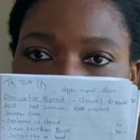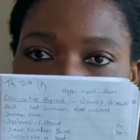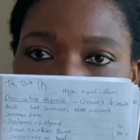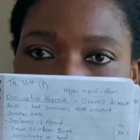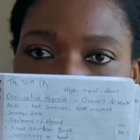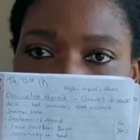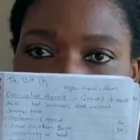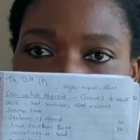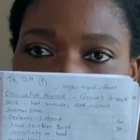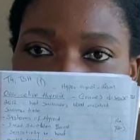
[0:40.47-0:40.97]

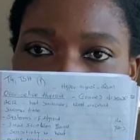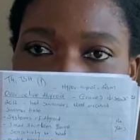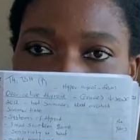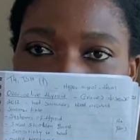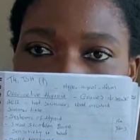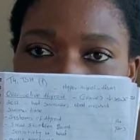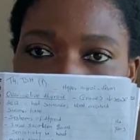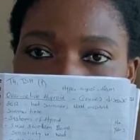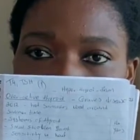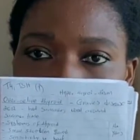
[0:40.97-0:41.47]
so far
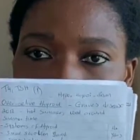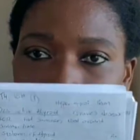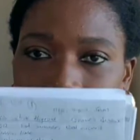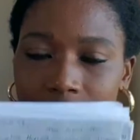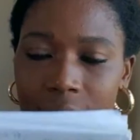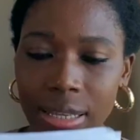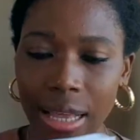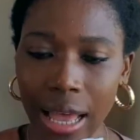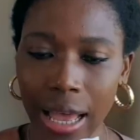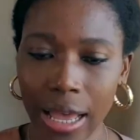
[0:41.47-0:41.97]
over the
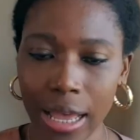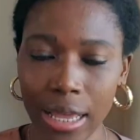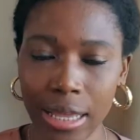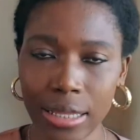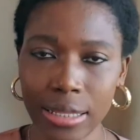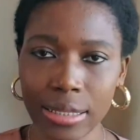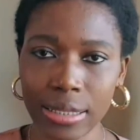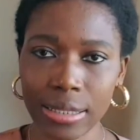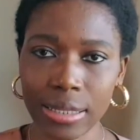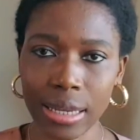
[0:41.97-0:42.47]
years,
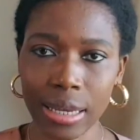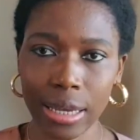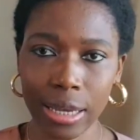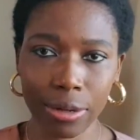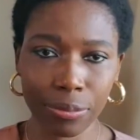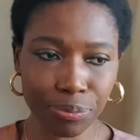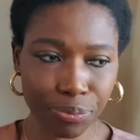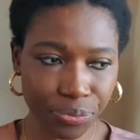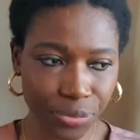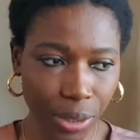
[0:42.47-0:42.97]
and
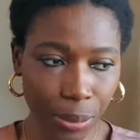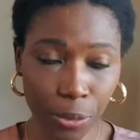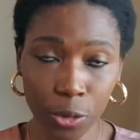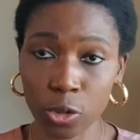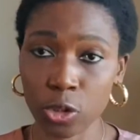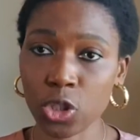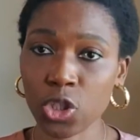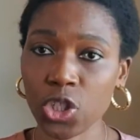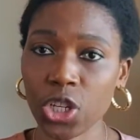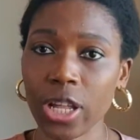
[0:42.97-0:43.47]
I'm
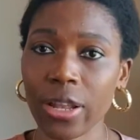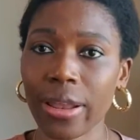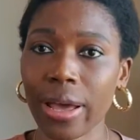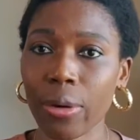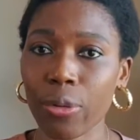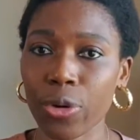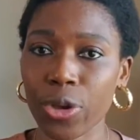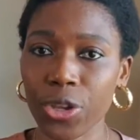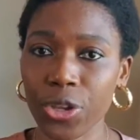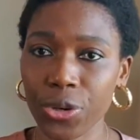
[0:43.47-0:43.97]
going to share
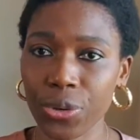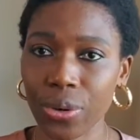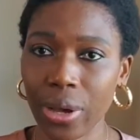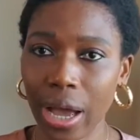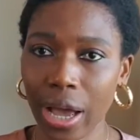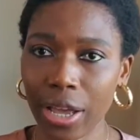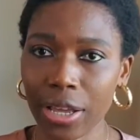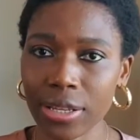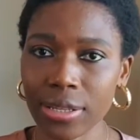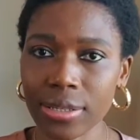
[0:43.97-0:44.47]
that with you
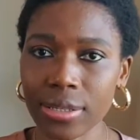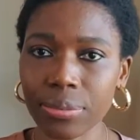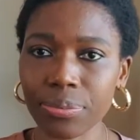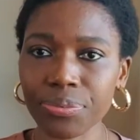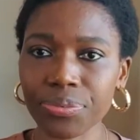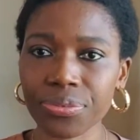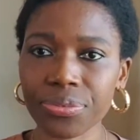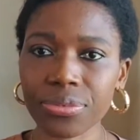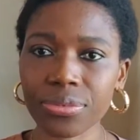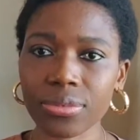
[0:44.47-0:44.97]
guys.
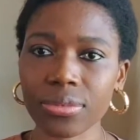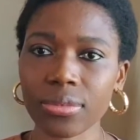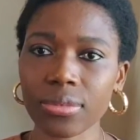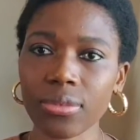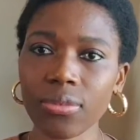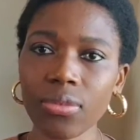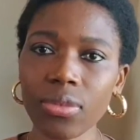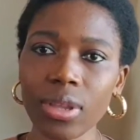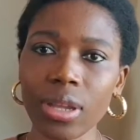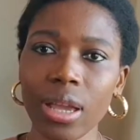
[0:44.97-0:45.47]

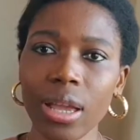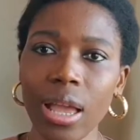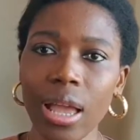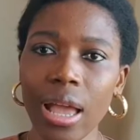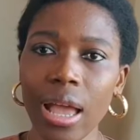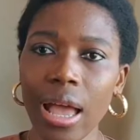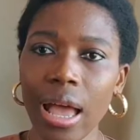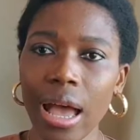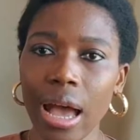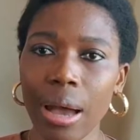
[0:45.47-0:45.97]

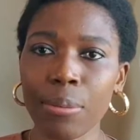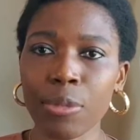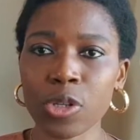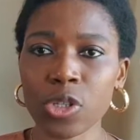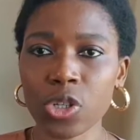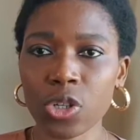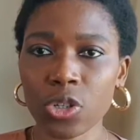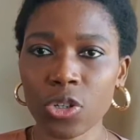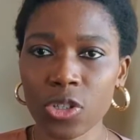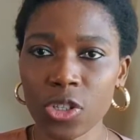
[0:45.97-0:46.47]
I'm
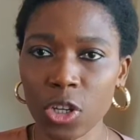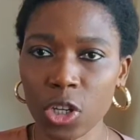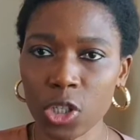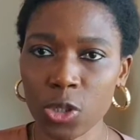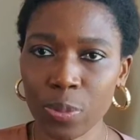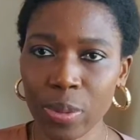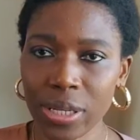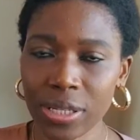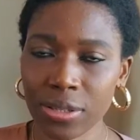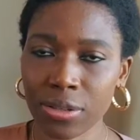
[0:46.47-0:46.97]
also going to
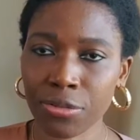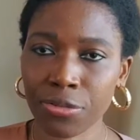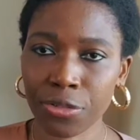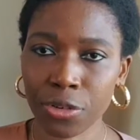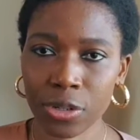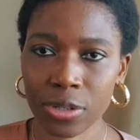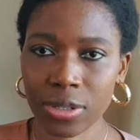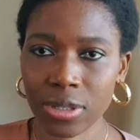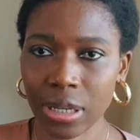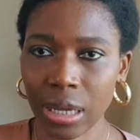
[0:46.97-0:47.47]
touch base on the
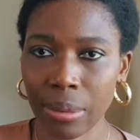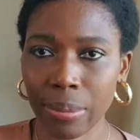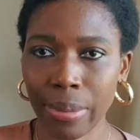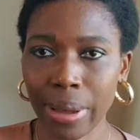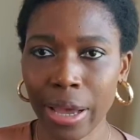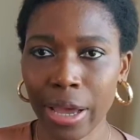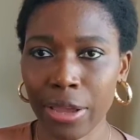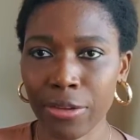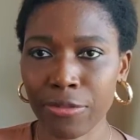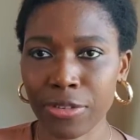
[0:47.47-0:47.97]
first time
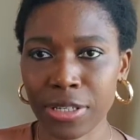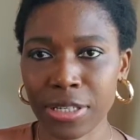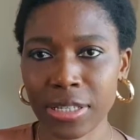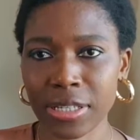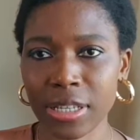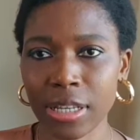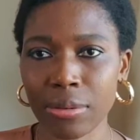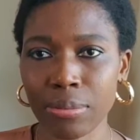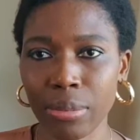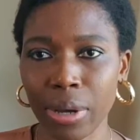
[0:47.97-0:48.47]
I
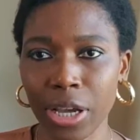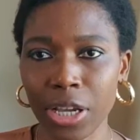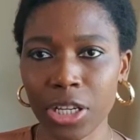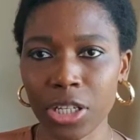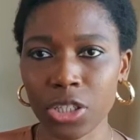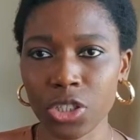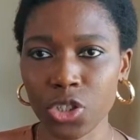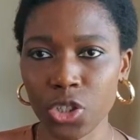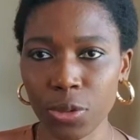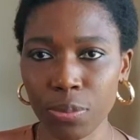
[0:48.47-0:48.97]
visited my
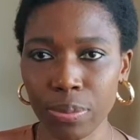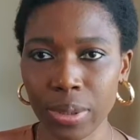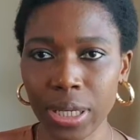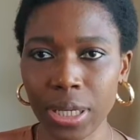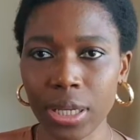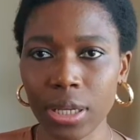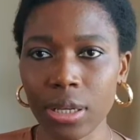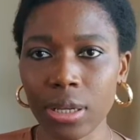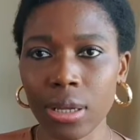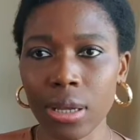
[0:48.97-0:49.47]

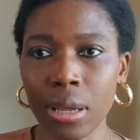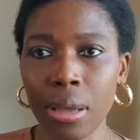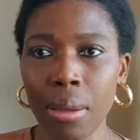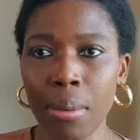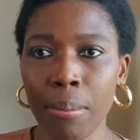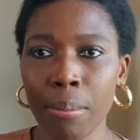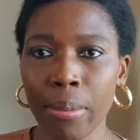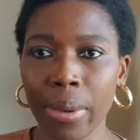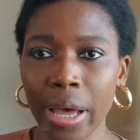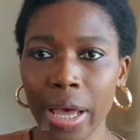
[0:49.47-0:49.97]
GP,
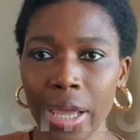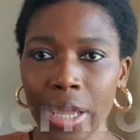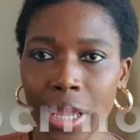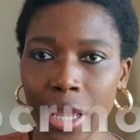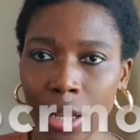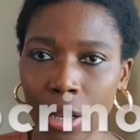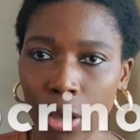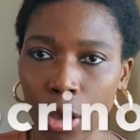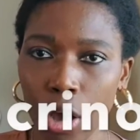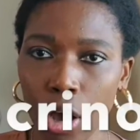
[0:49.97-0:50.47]
my
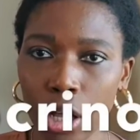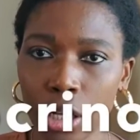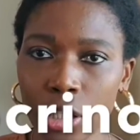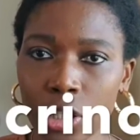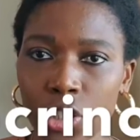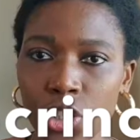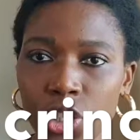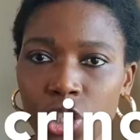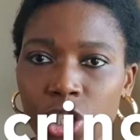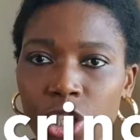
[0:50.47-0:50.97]

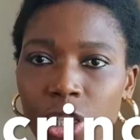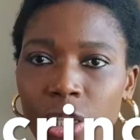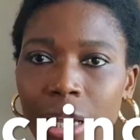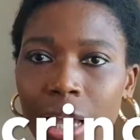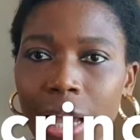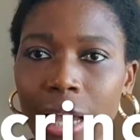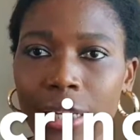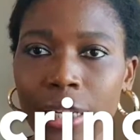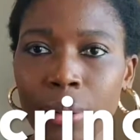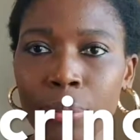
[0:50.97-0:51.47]
gynecology,
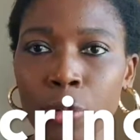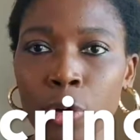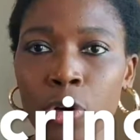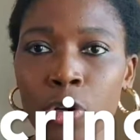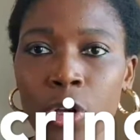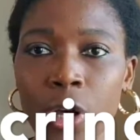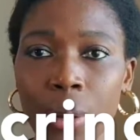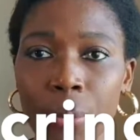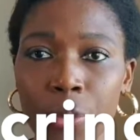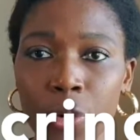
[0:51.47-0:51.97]
and
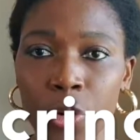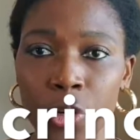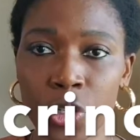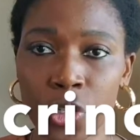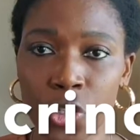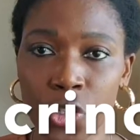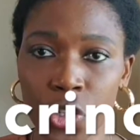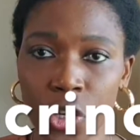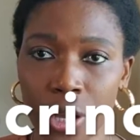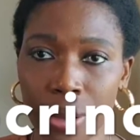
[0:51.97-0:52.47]
I'm going
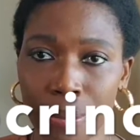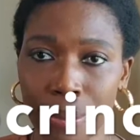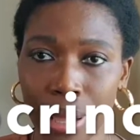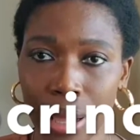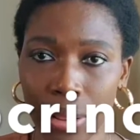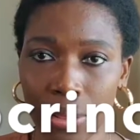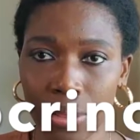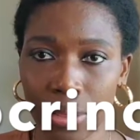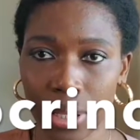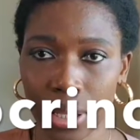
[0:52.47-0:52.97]
to talk
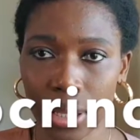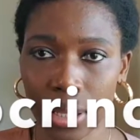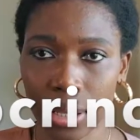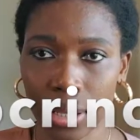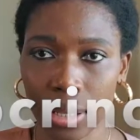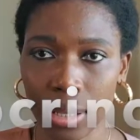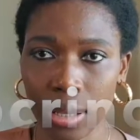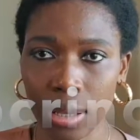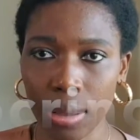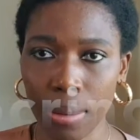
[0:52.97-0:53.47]
about
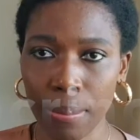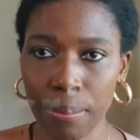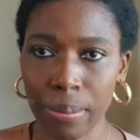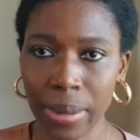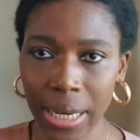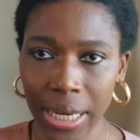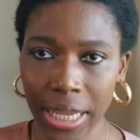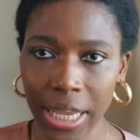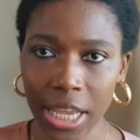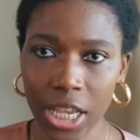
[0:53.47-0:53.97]
the
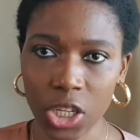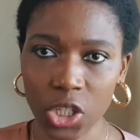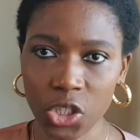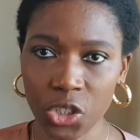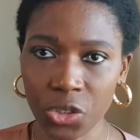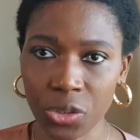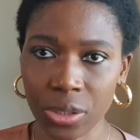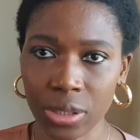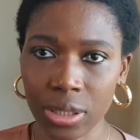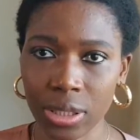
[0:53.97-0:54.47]

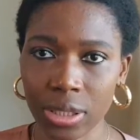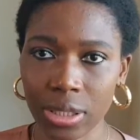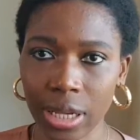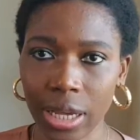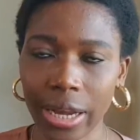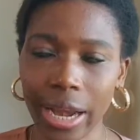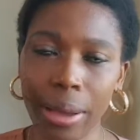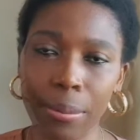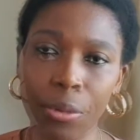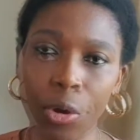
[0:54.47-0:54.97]
medication
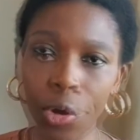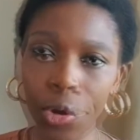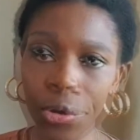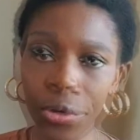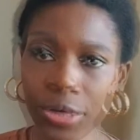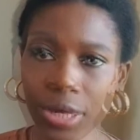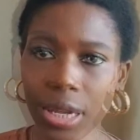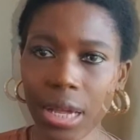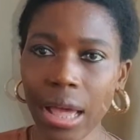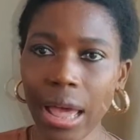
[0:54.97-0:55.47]
that I'm
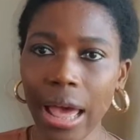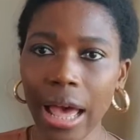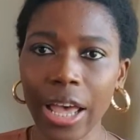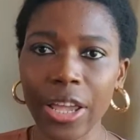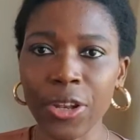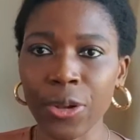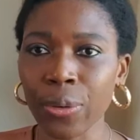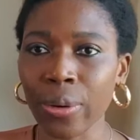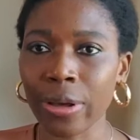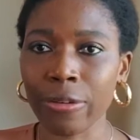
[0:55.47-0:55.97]
on.
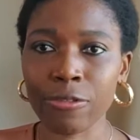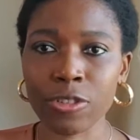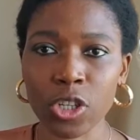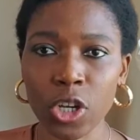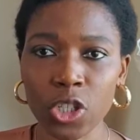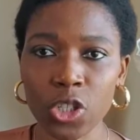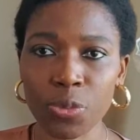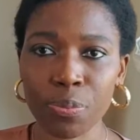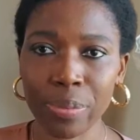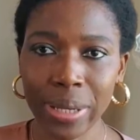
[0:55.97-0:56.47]
I know I've
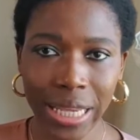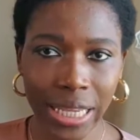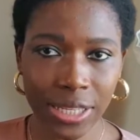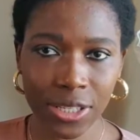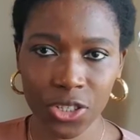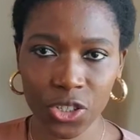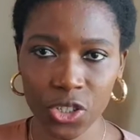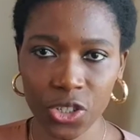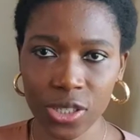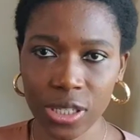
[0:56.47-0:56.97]
touched
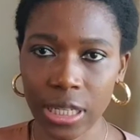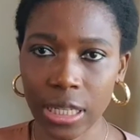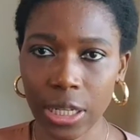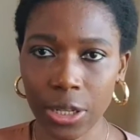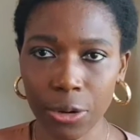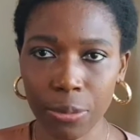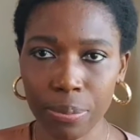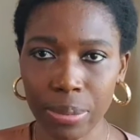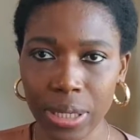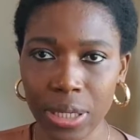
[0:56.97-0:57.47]
base just a
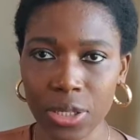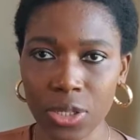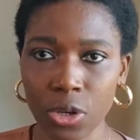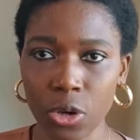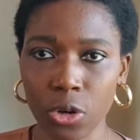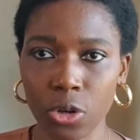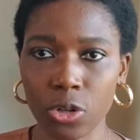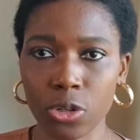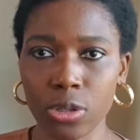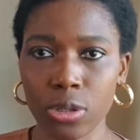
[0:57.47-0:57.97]
little bit
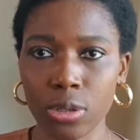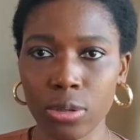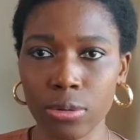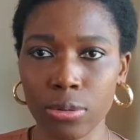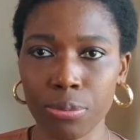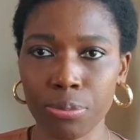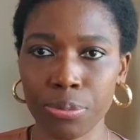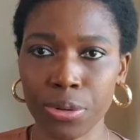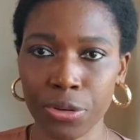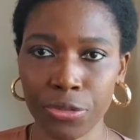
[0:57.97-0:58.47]
on
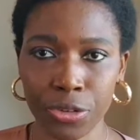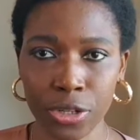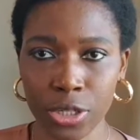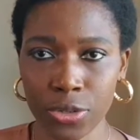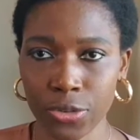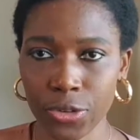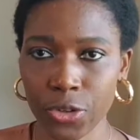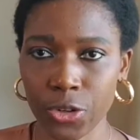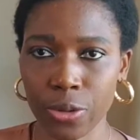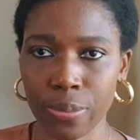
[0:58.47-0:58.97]

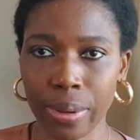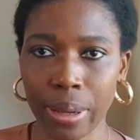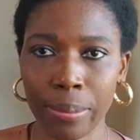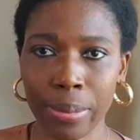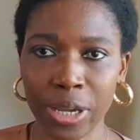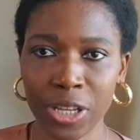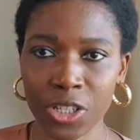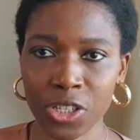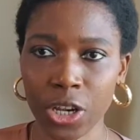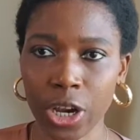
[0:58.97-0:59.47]
previous video about
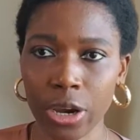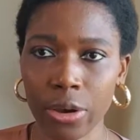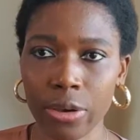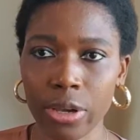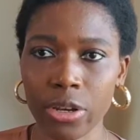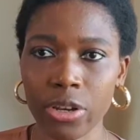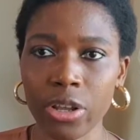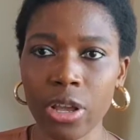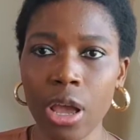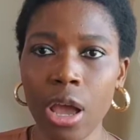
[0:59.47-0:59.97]
my
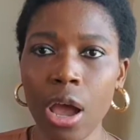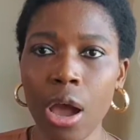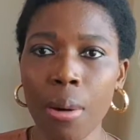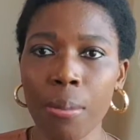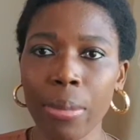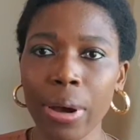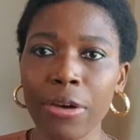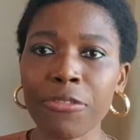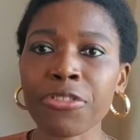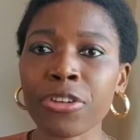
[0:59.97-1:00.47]
thyroid,
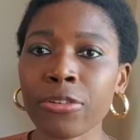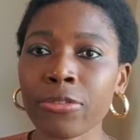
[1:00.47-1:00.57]
but